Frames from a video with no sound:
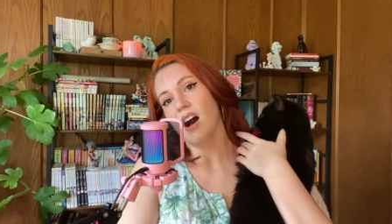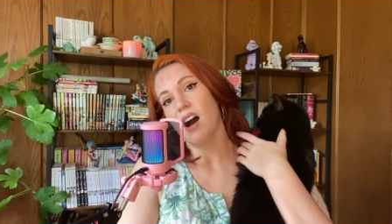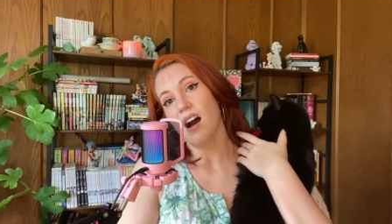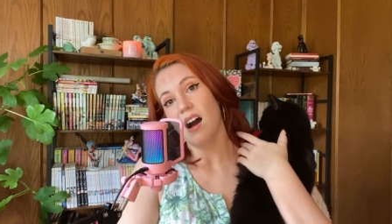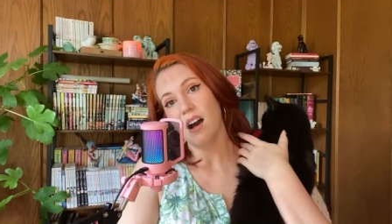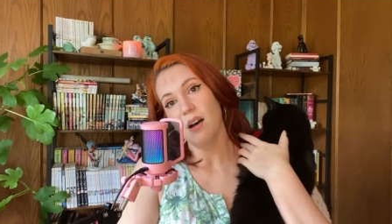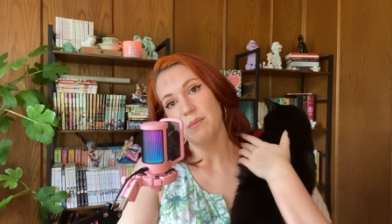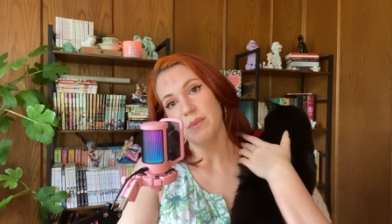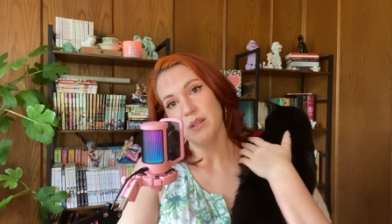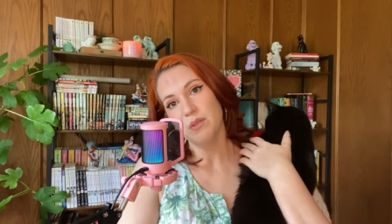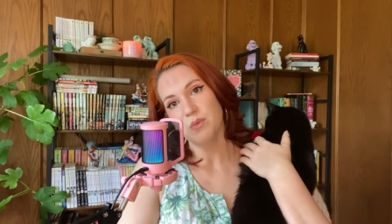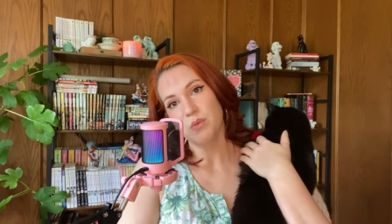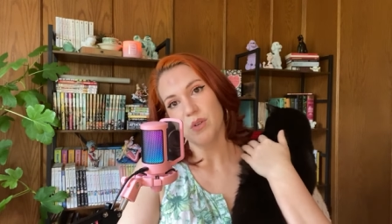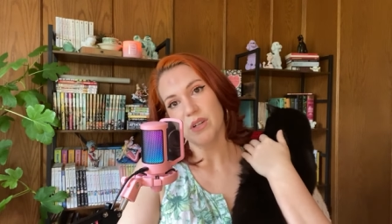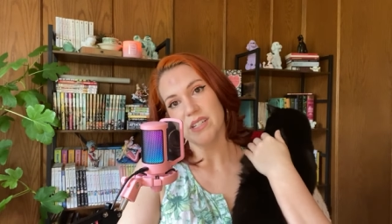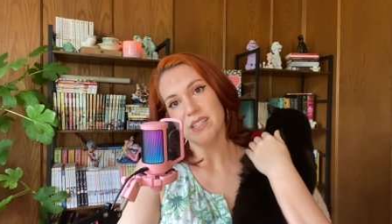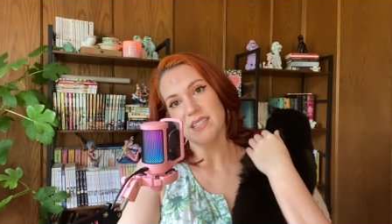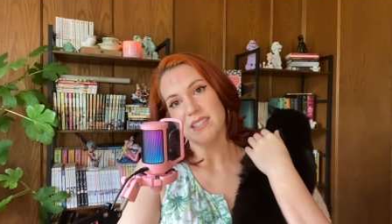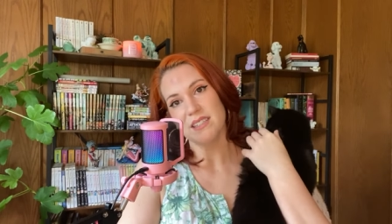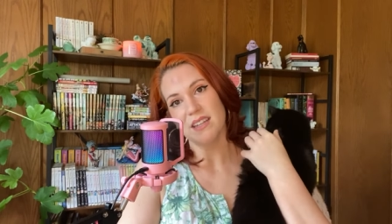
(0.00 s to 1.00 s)
Haman
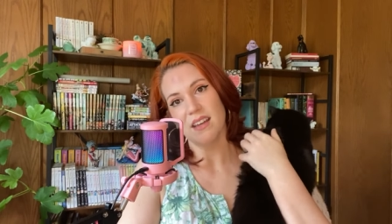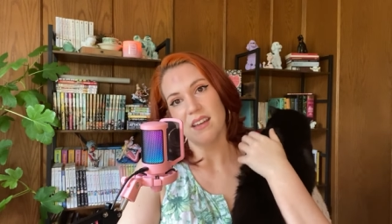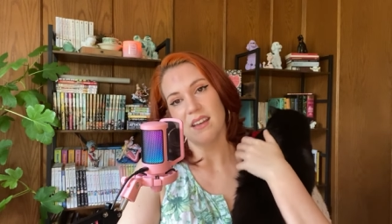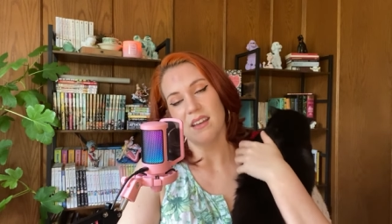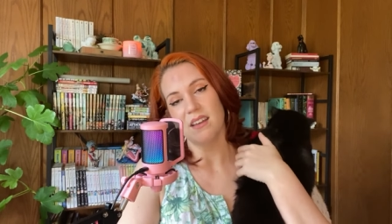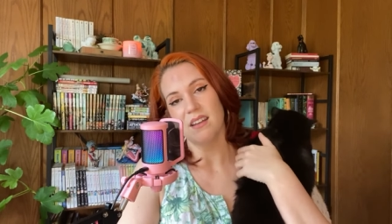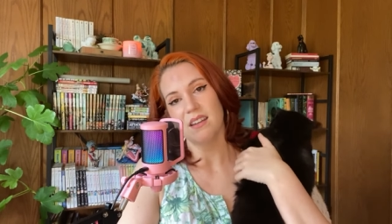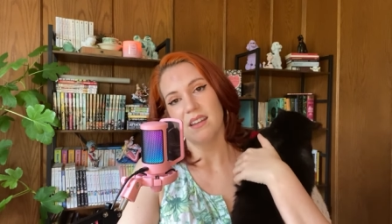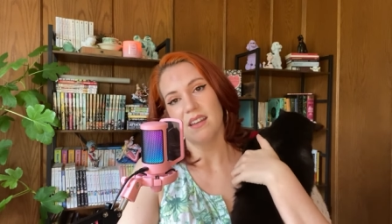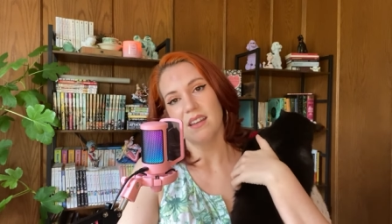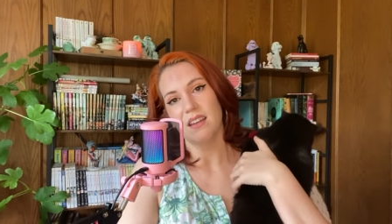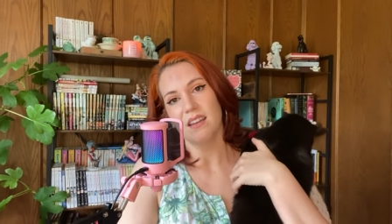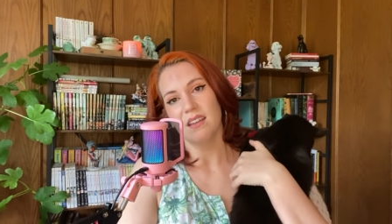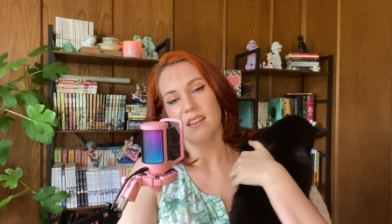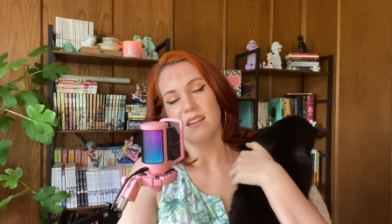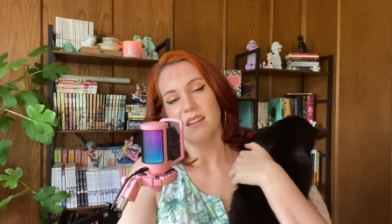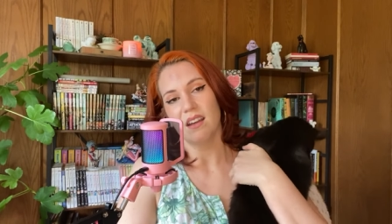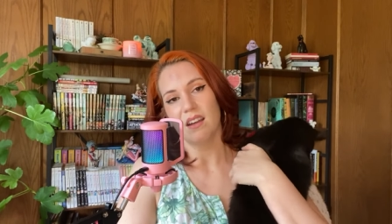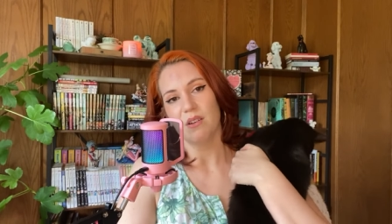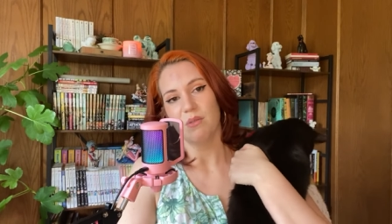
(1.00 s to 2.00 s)
once said
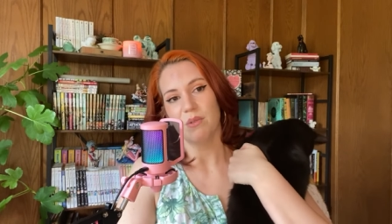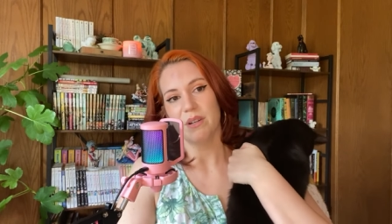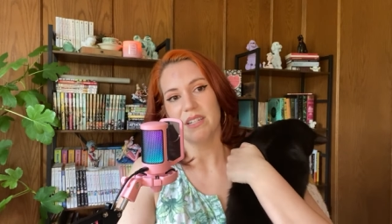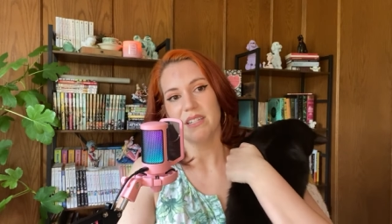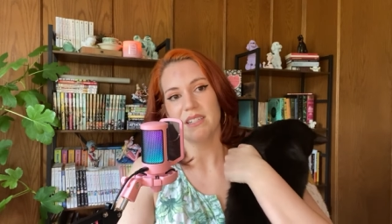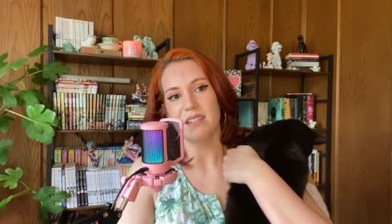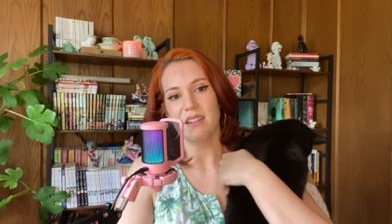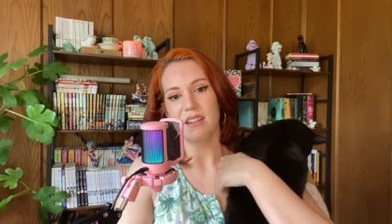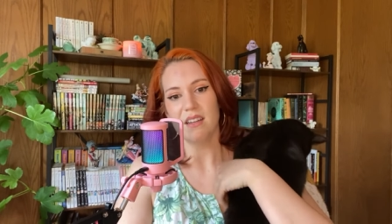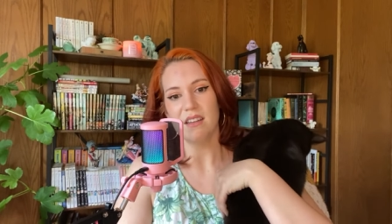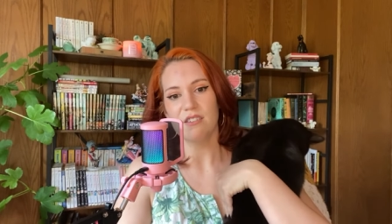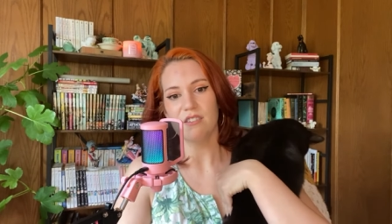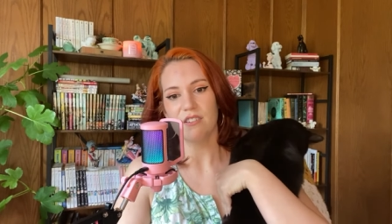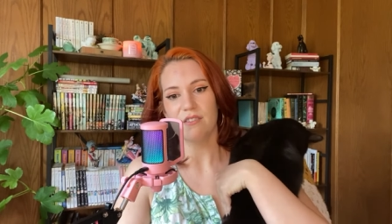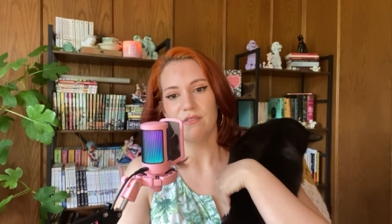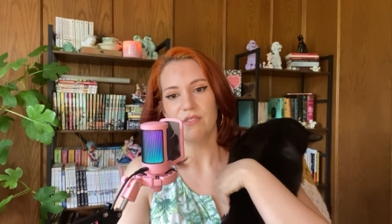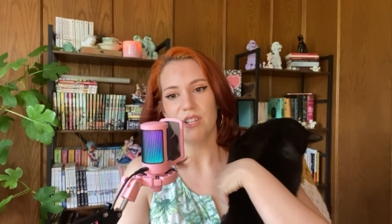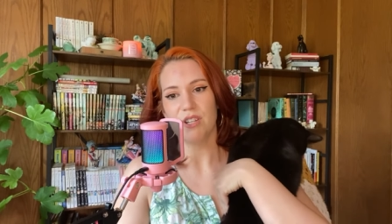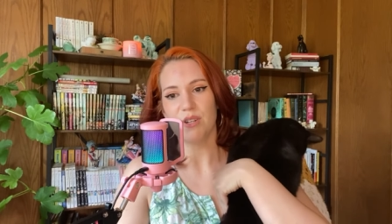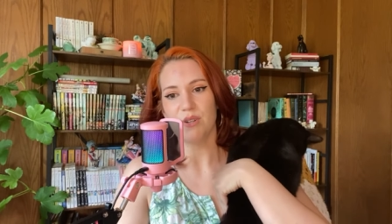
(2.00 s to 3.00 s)
in a recent
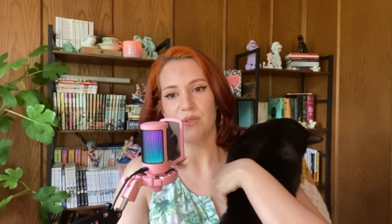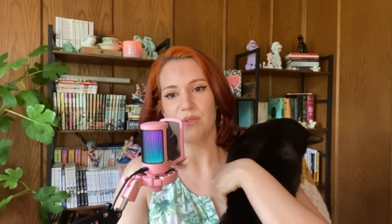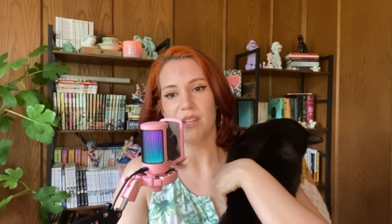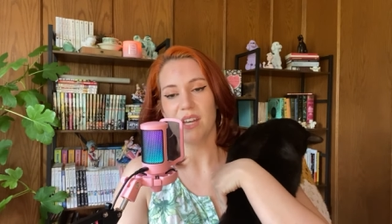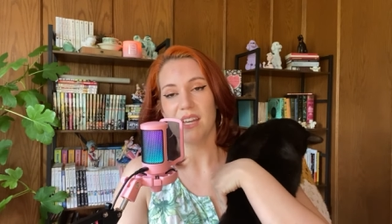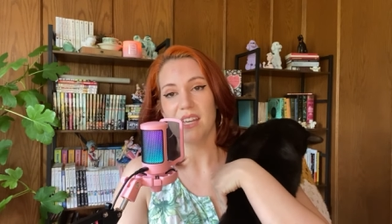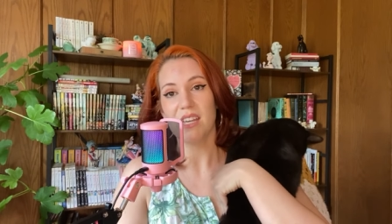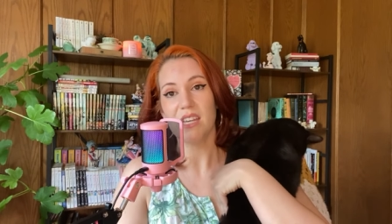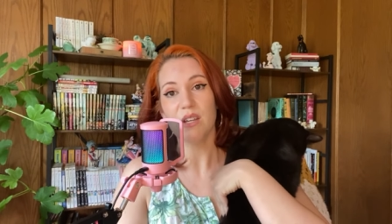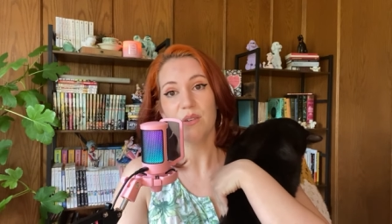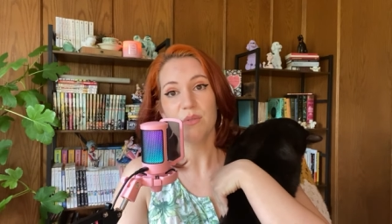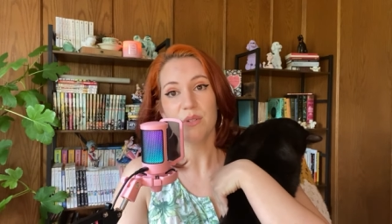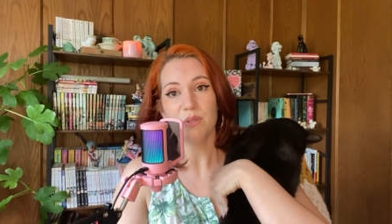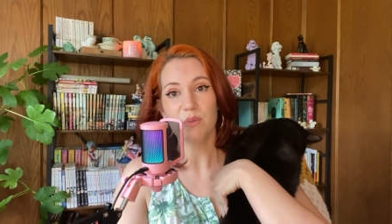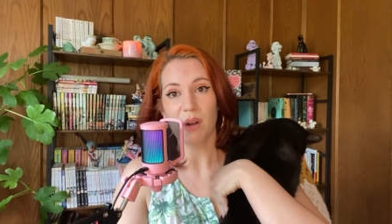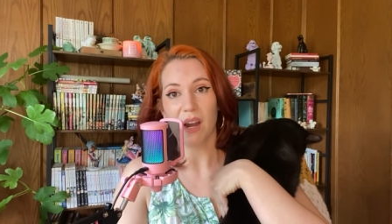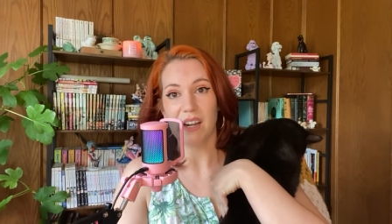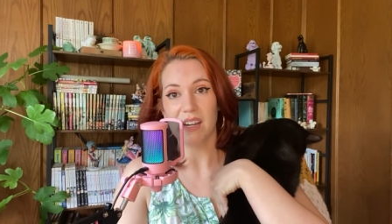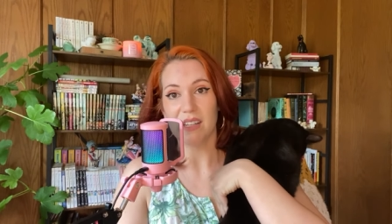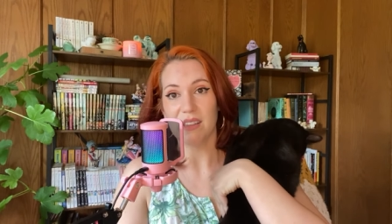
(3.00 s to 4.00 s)
interview that he was
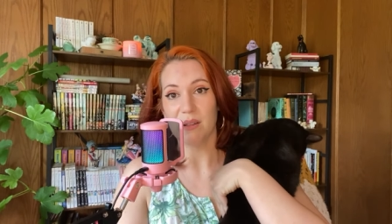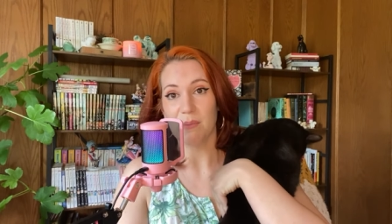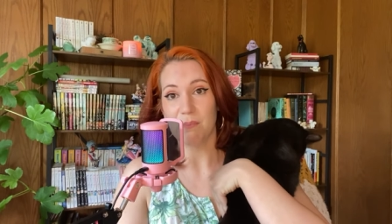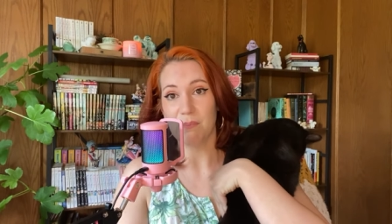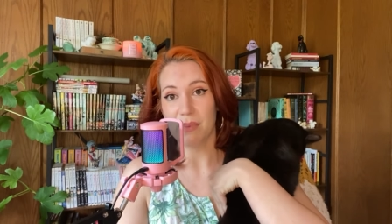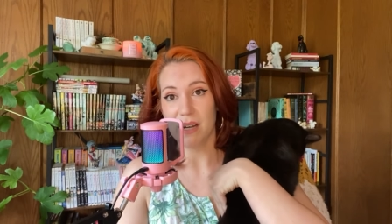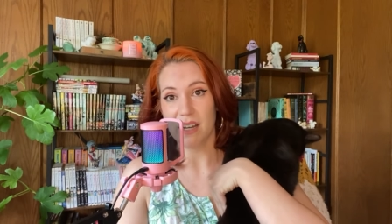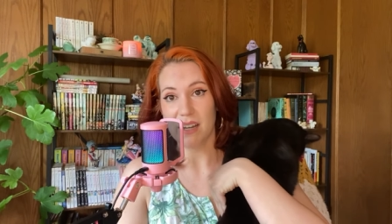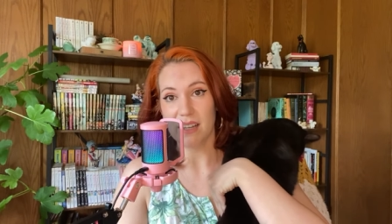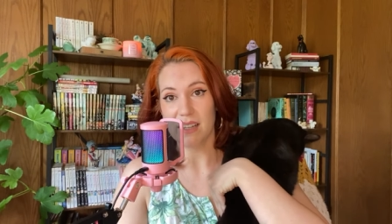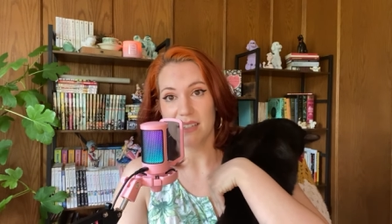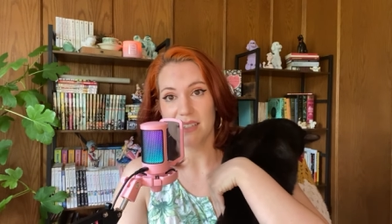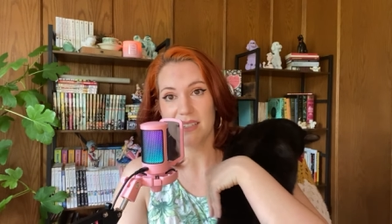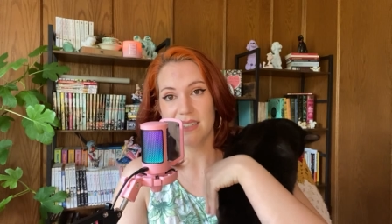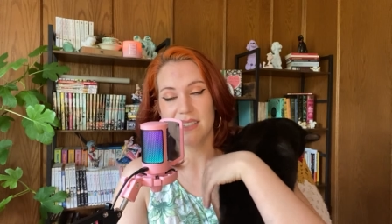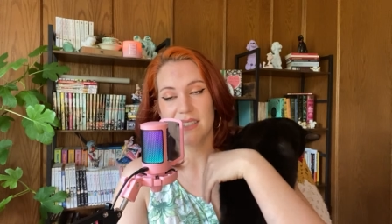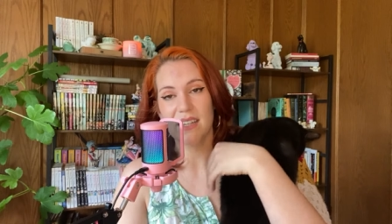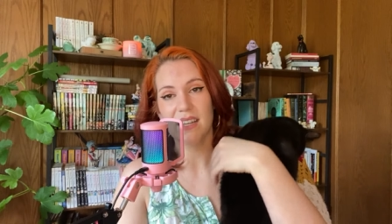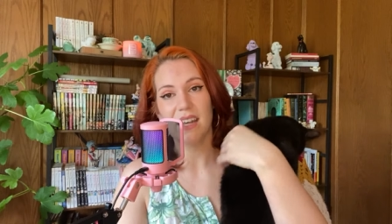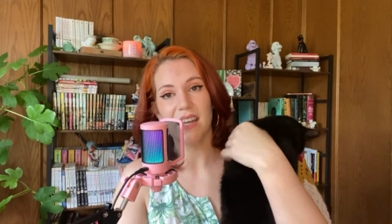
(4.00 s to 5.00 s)
riding the
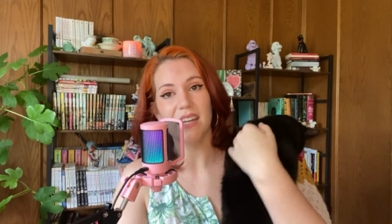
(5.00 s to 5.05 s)
bus